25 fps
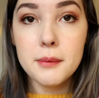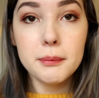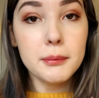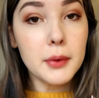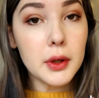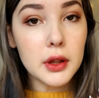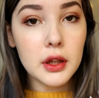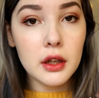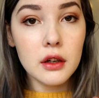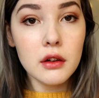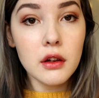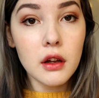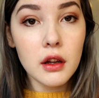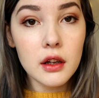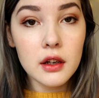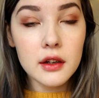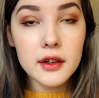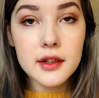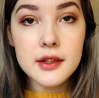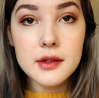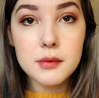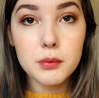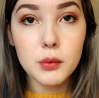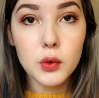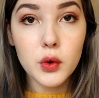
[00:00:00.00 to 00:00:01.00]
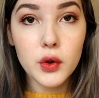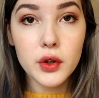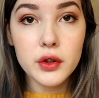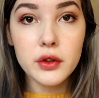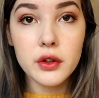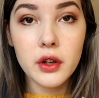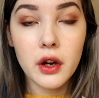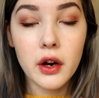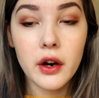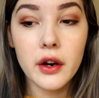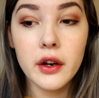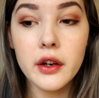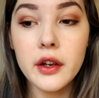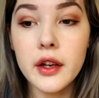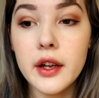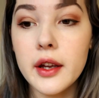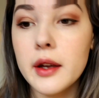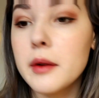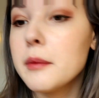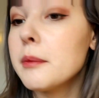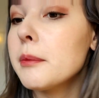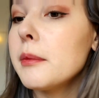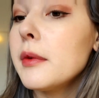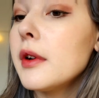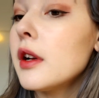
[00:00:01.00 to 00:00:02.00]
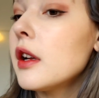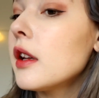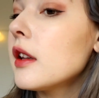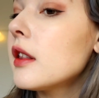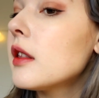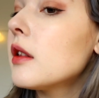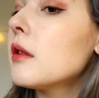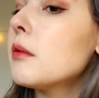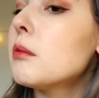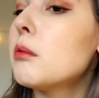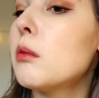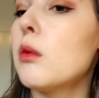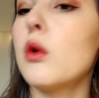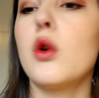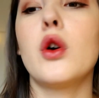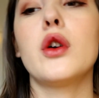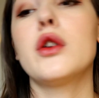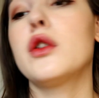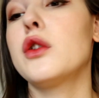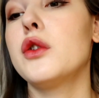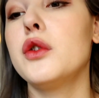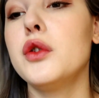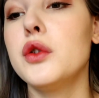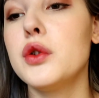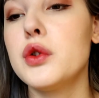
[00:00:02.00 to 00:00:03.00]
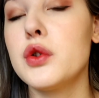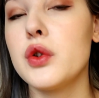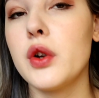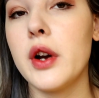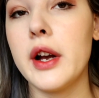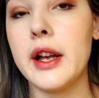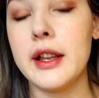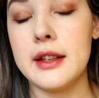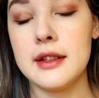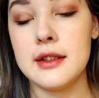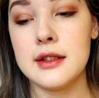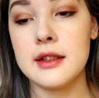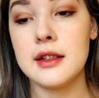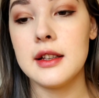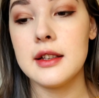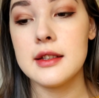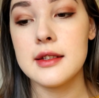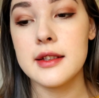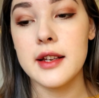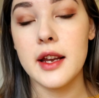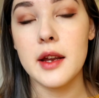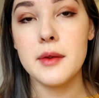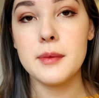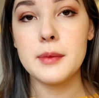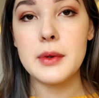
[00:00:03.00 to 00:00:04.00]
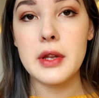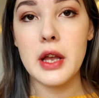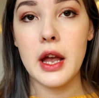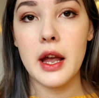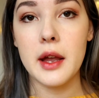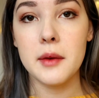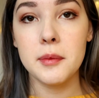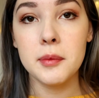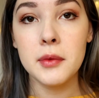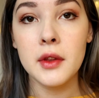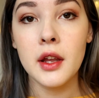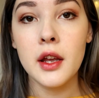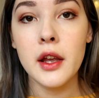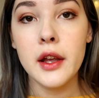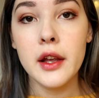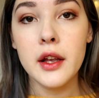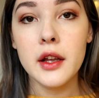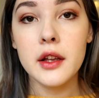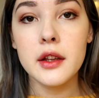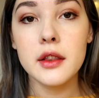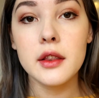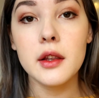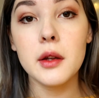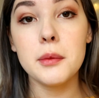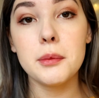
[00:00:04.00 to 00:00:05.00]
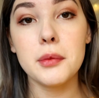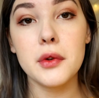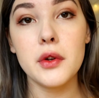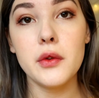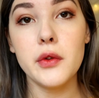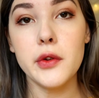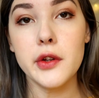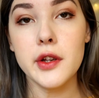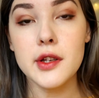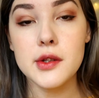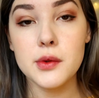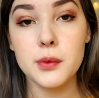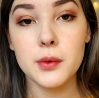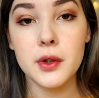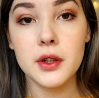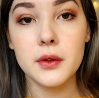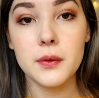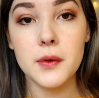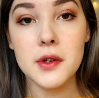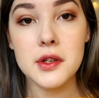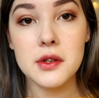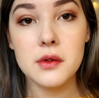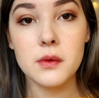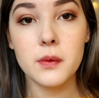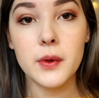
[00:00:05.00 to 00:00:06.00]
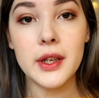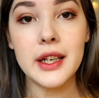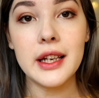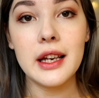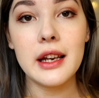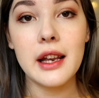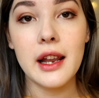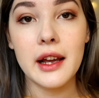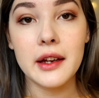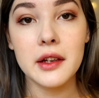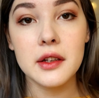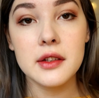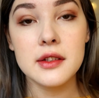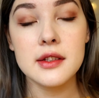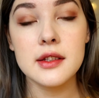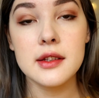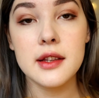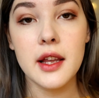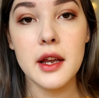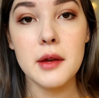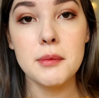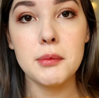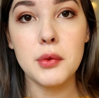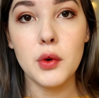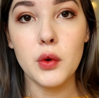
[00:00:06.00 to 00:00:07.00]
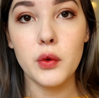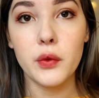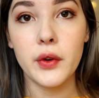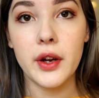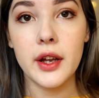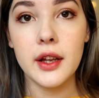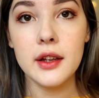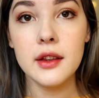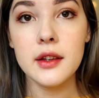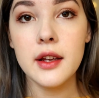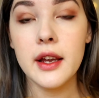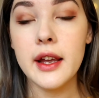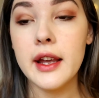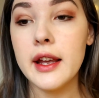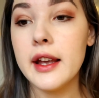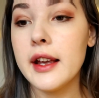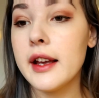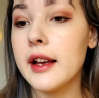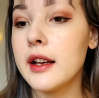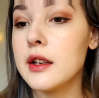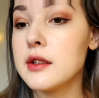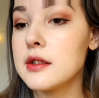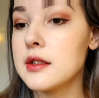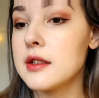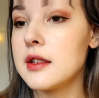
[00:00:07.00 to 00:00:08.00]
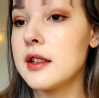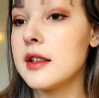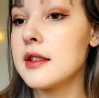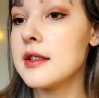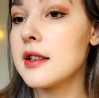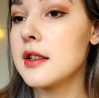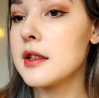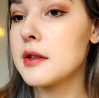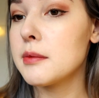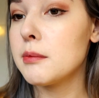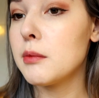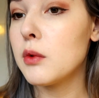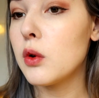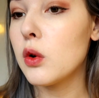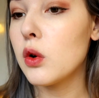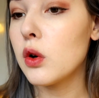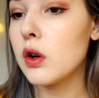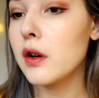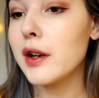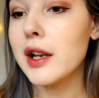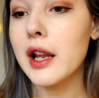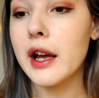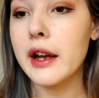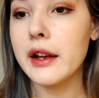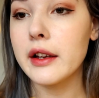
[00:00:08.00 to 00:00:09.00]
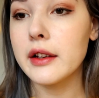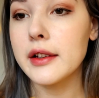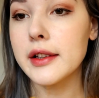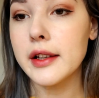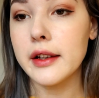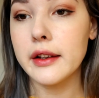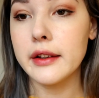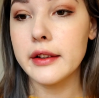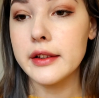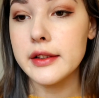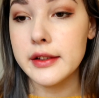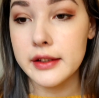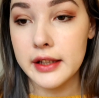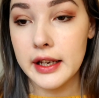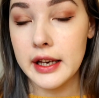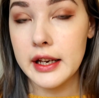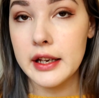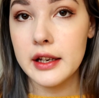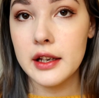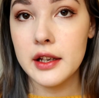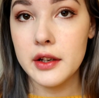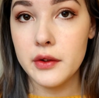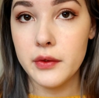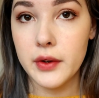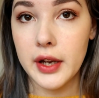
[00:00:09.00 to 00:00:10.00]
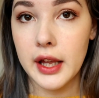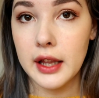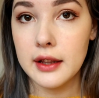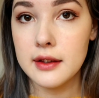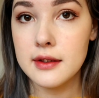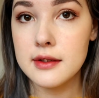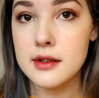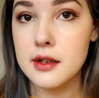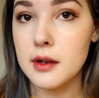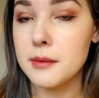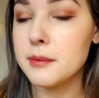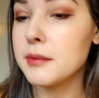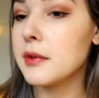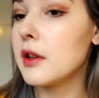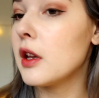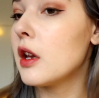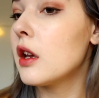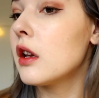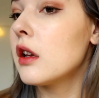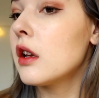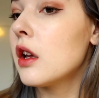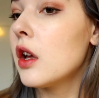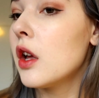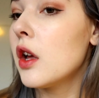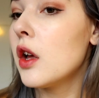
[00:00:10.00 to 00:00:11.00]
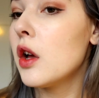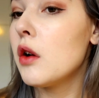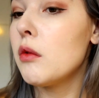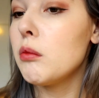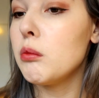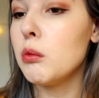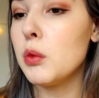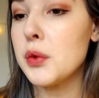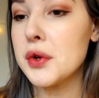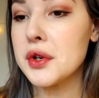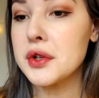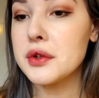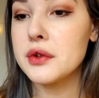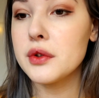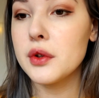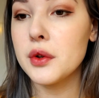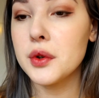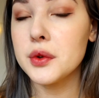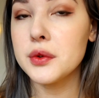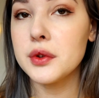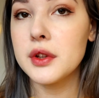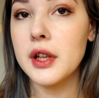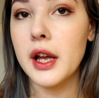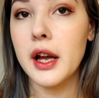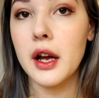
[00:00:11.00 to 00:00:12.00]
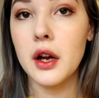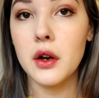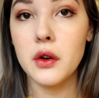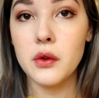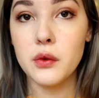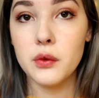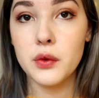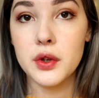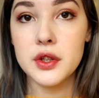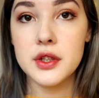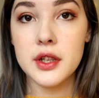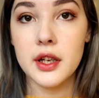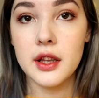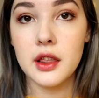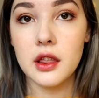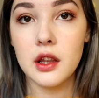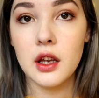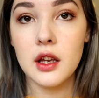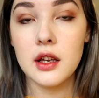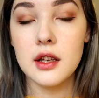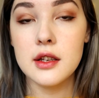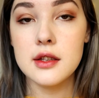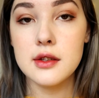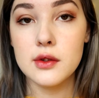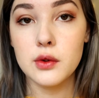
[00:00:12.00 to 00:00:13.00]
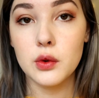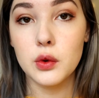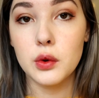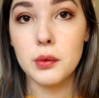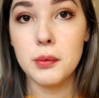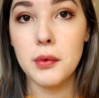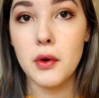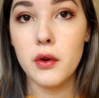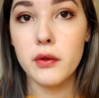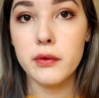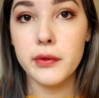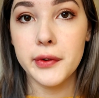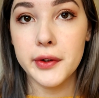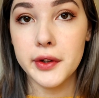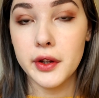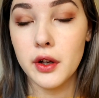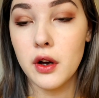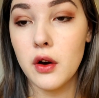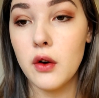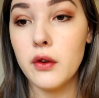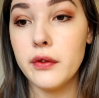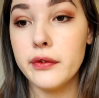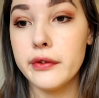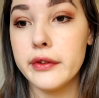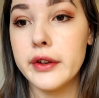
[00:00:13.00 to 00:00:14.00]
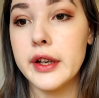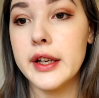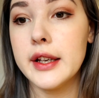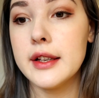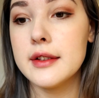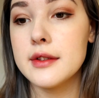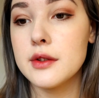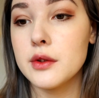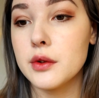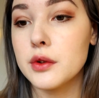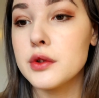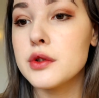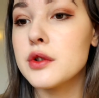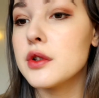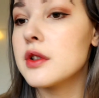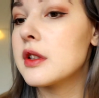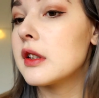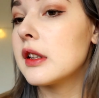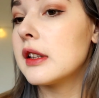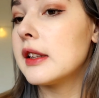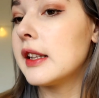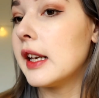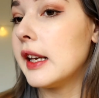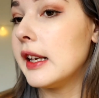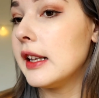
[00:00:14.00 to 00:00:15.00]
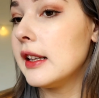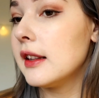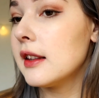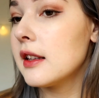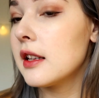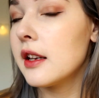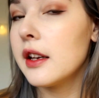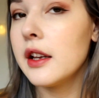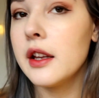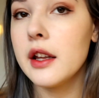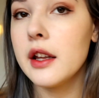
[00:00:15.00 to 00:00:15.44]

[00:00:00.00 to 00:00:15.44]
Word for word: but the color is more dark but more neutral at the same time. The previous one was really like a staple red, as this is more like a daily red, something more toned down, which I think is suitable for the office or just a date